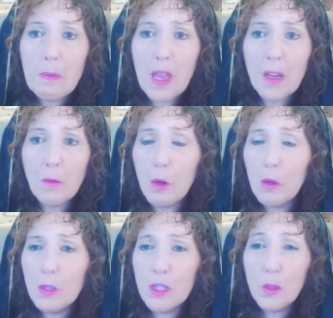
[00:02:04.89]
I
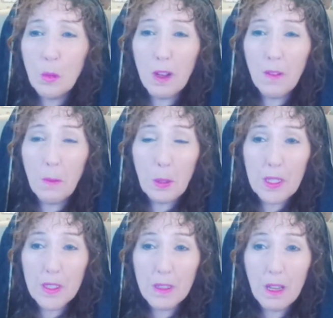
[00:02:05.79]
wrote 12
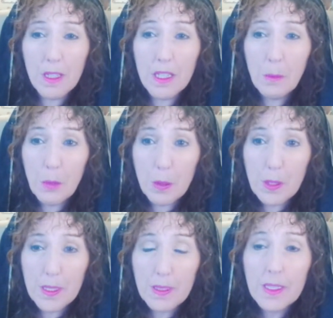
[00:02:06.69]
books on
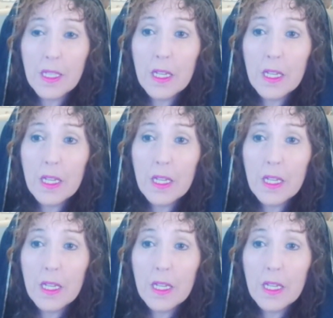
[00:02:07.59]
hypnosis,